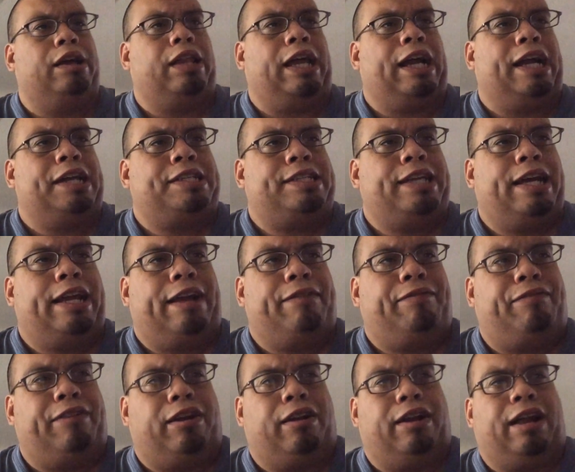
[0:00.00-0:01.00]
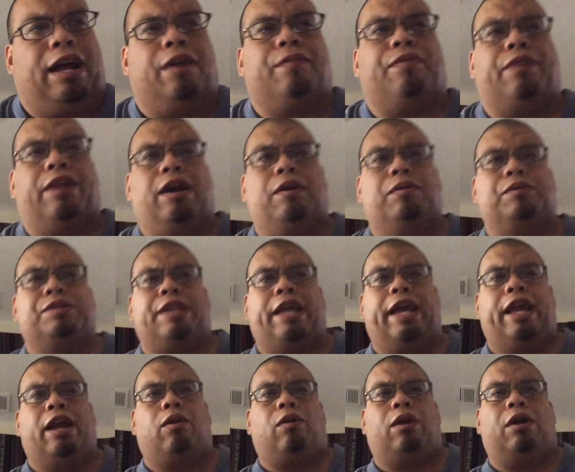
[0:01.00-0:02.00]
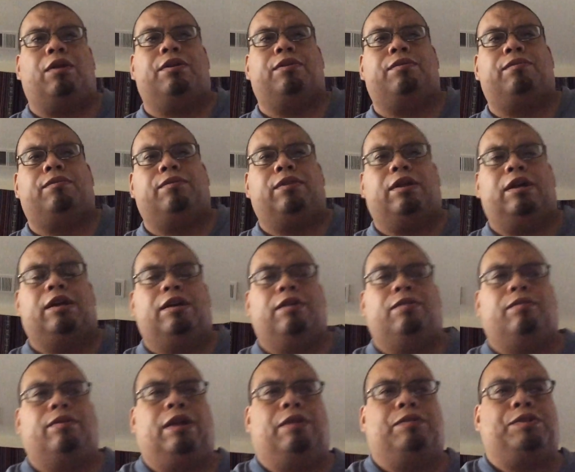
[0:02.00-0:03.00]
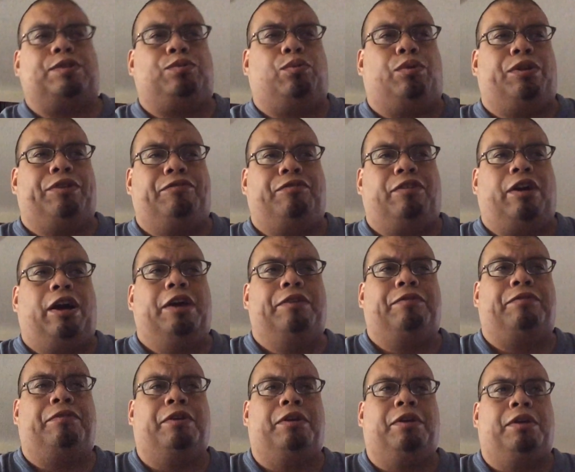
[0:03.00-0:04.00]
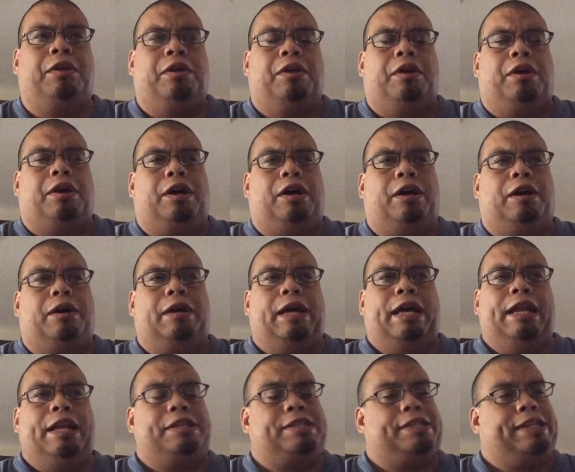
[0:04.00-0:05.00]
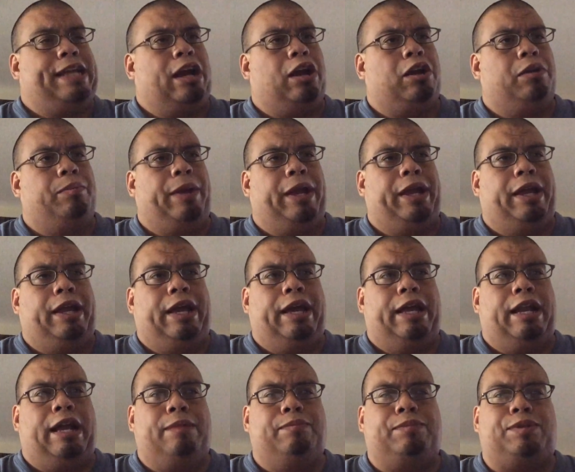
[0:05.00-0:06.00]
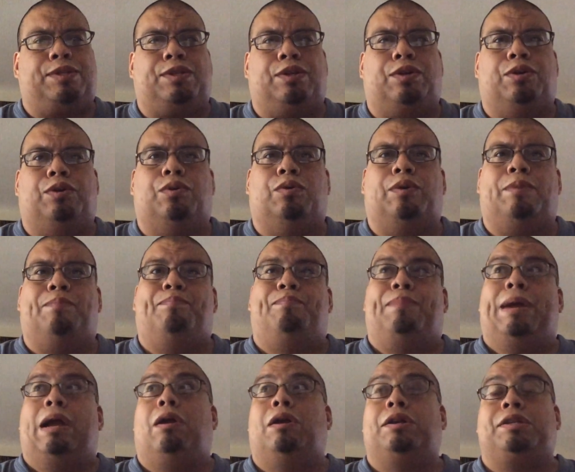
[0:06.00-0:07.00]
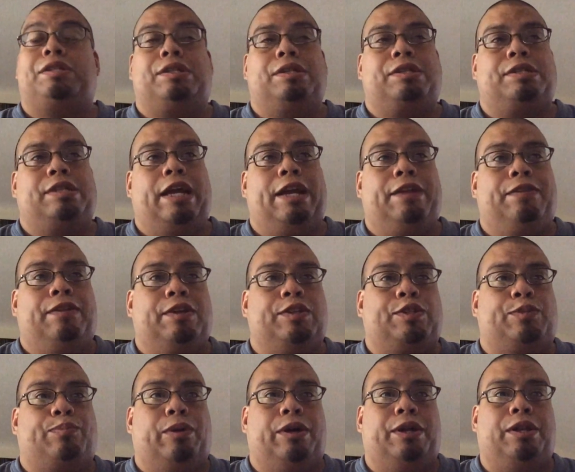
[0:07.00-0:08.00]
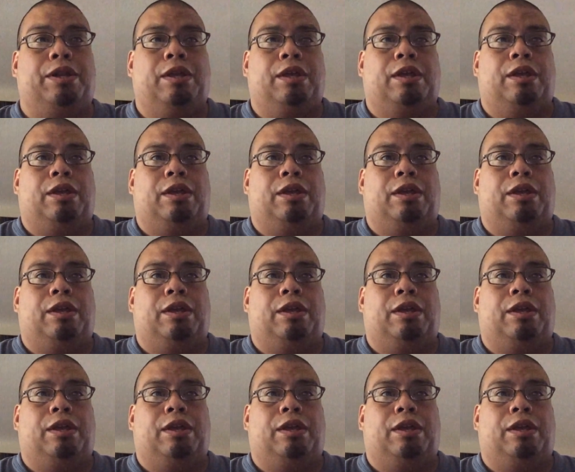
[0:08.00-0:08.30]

like I said, I figured out that I was gay around when I was 25, and it scared me. And I'm so embarrassed to say this, but